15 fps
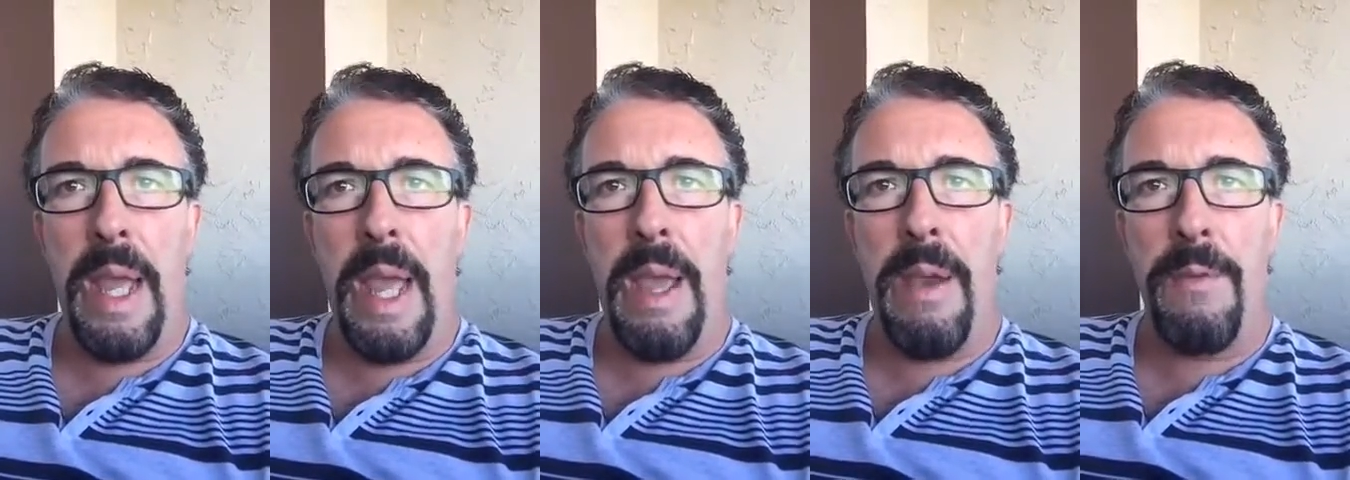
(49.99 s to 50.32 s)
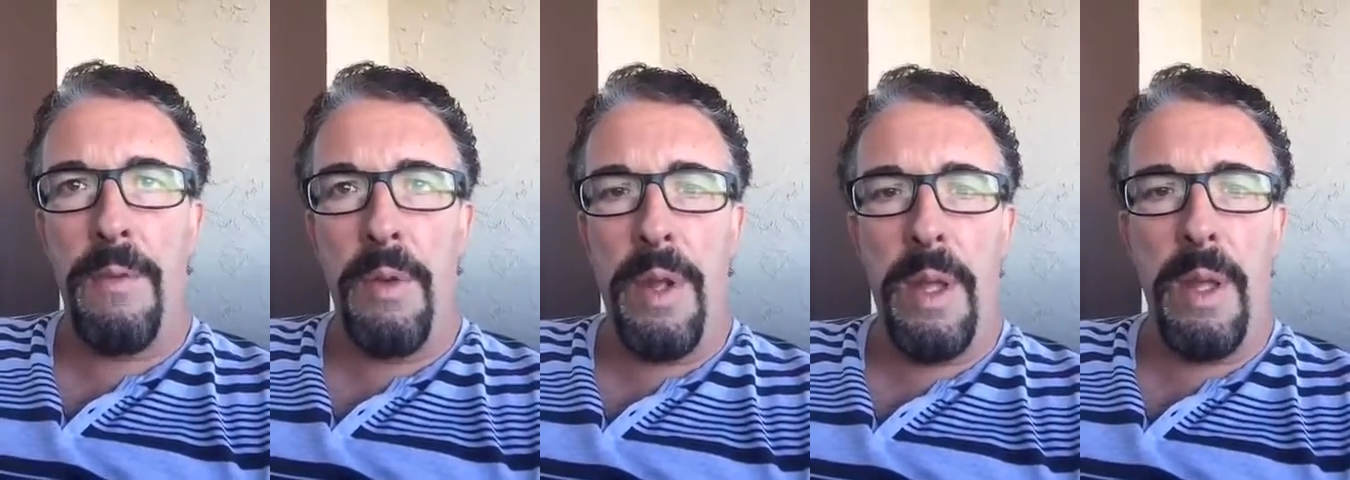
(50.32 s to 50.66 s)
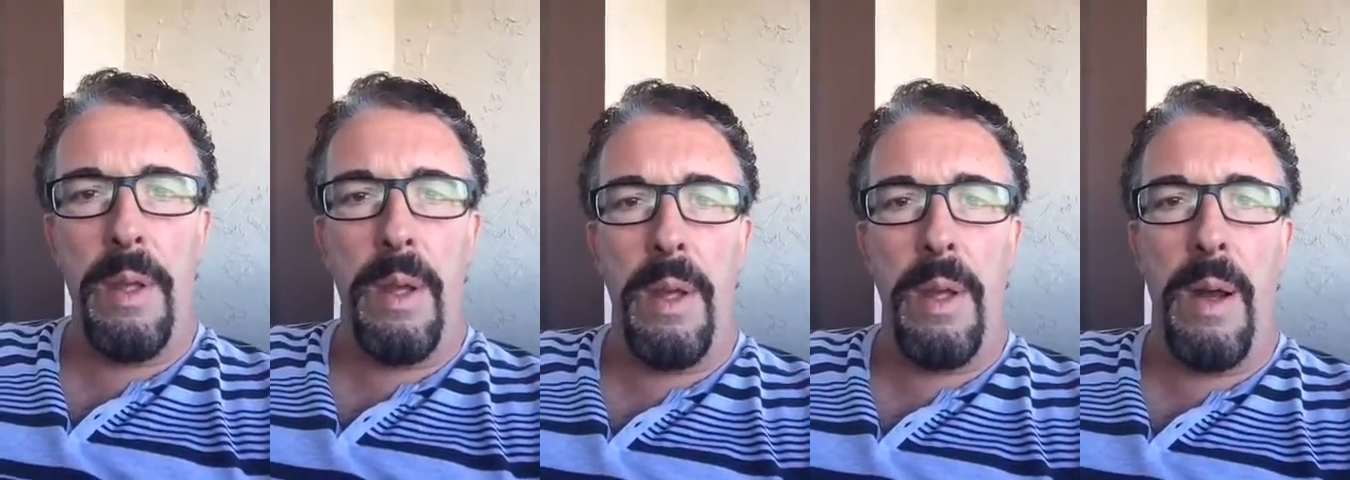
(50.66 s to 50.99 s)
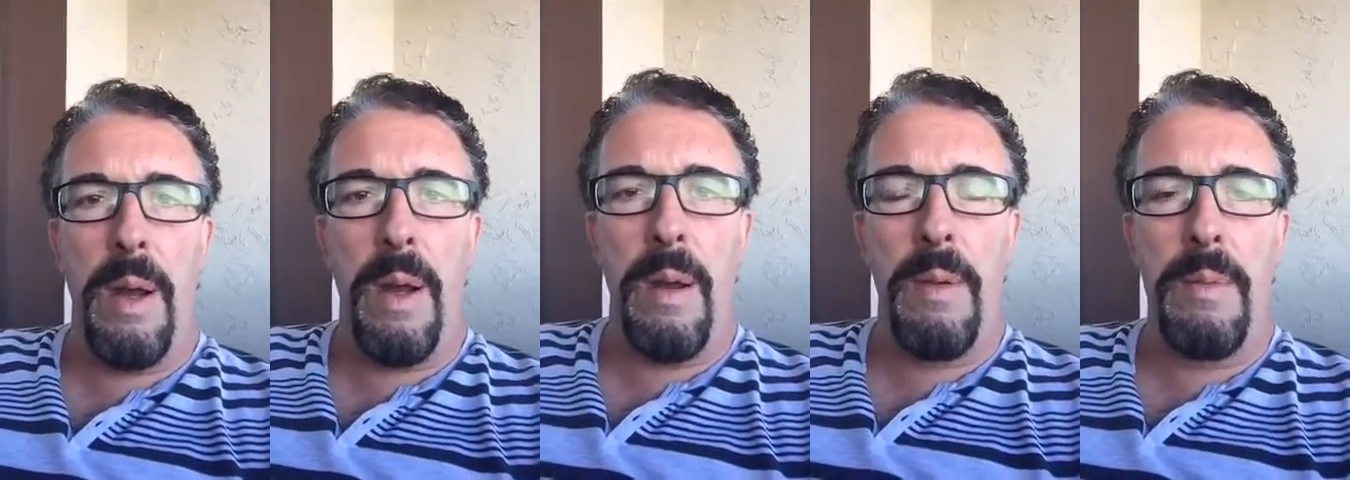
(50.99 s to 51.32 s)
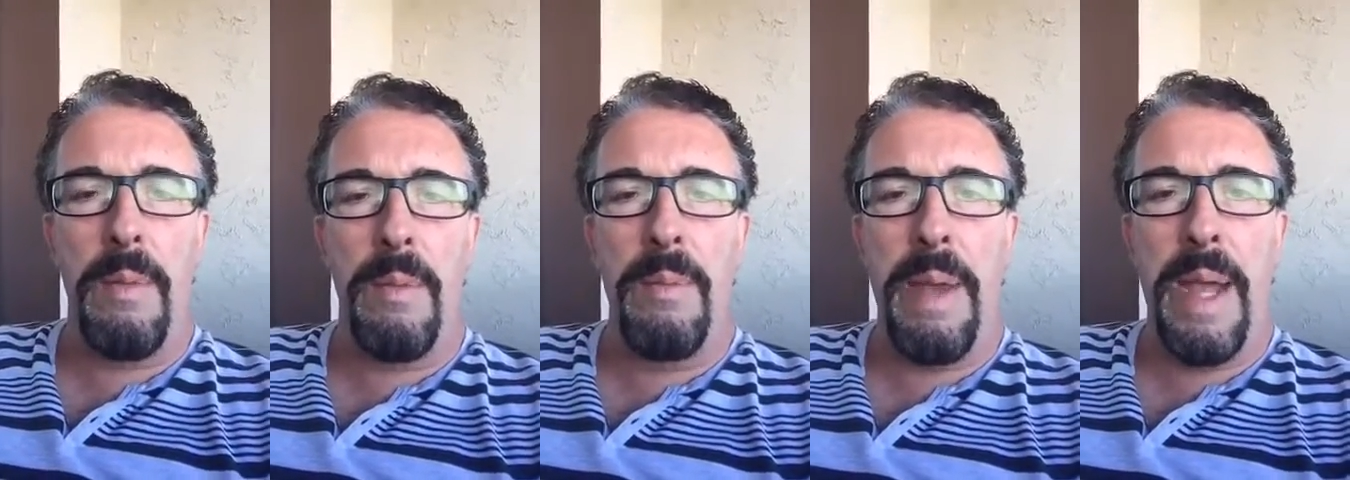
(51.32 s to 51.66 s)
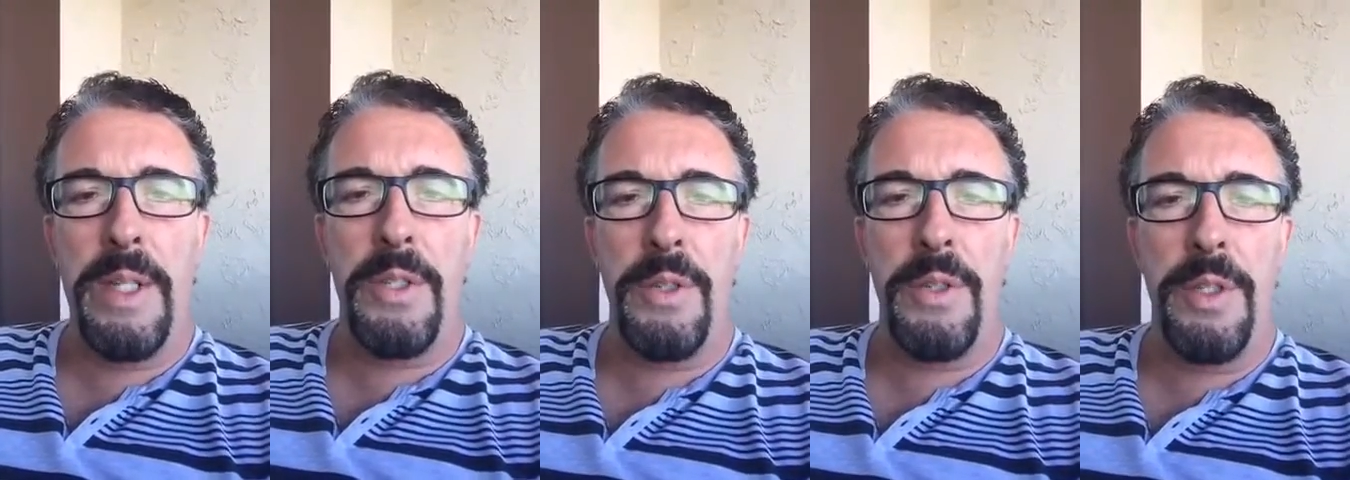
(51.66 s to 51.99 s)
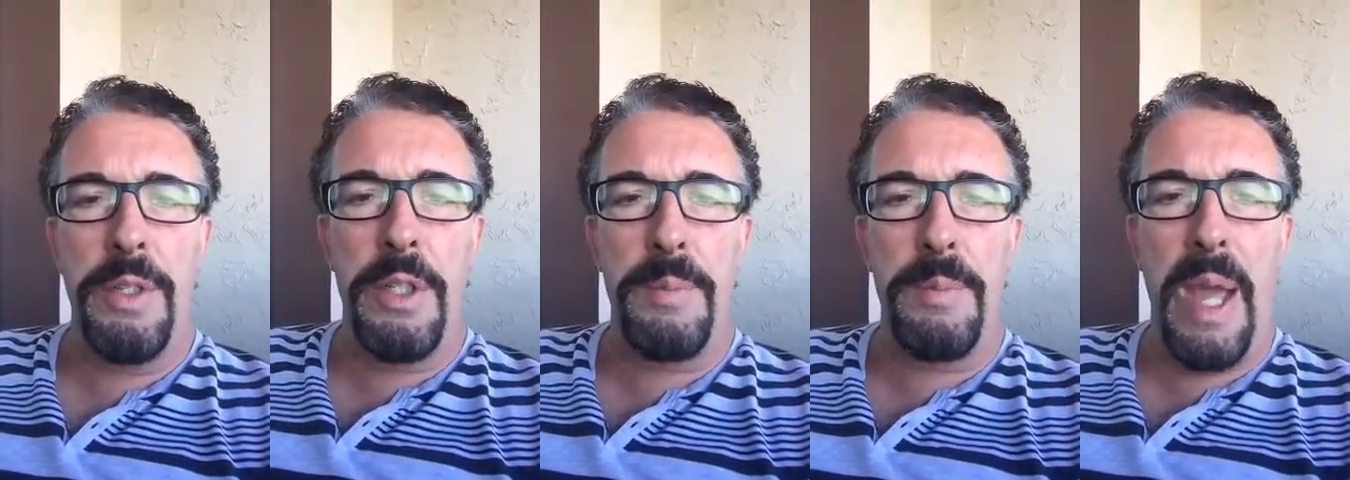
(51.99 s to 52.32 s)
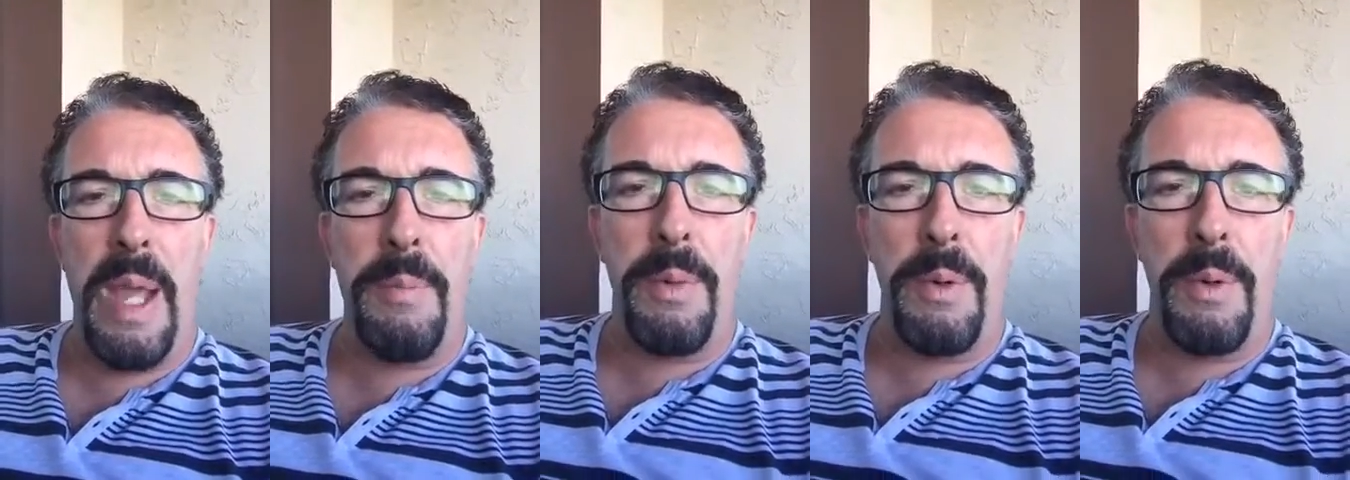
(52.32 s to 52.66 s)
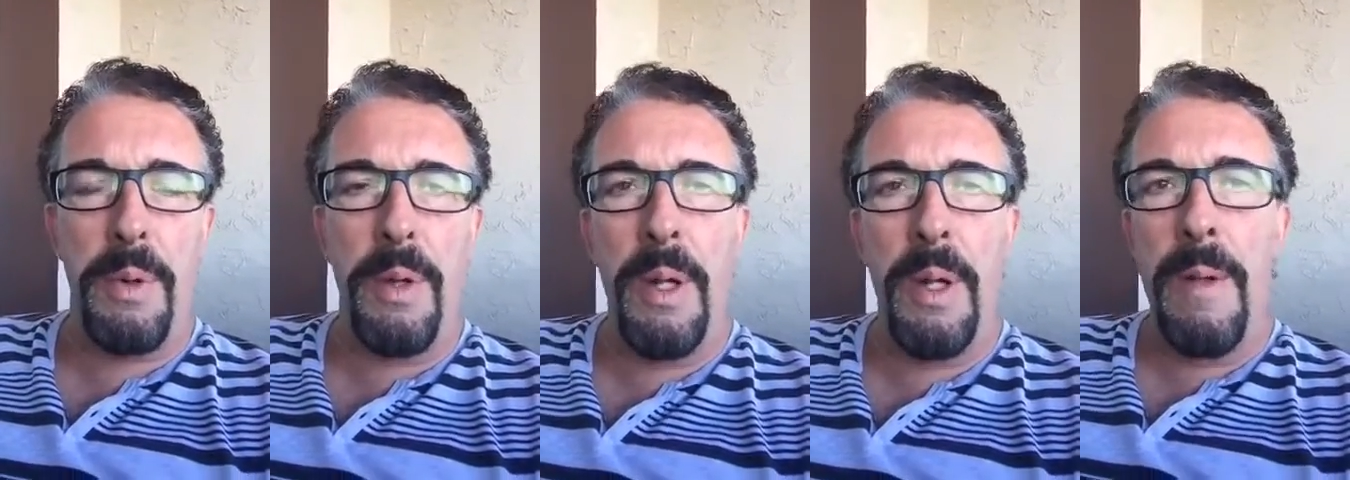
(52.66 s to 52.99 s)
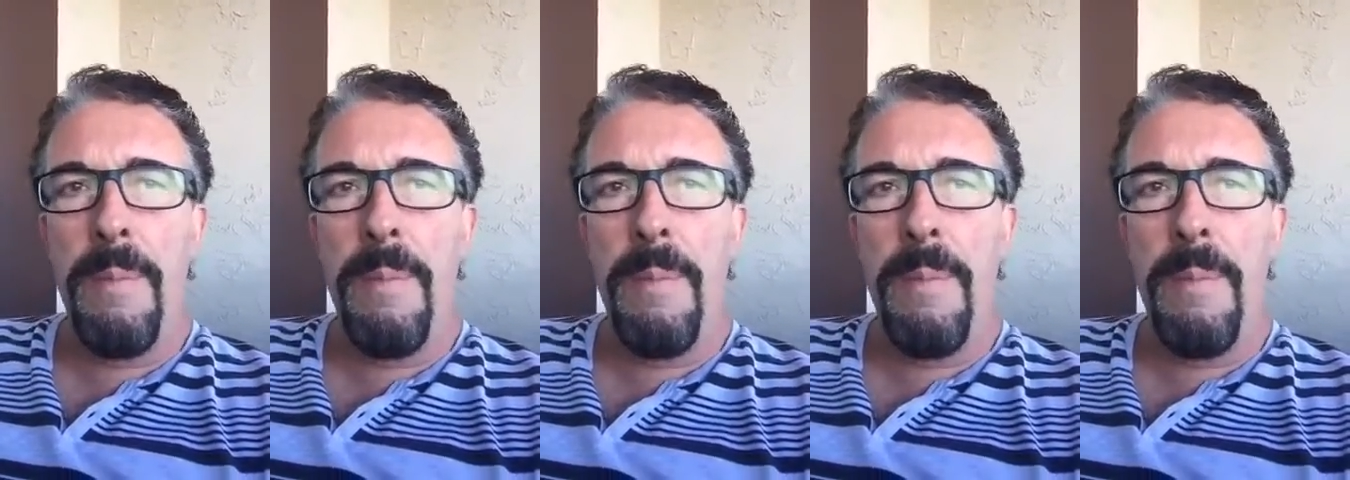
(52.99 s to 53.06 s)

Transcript: every major newspaper,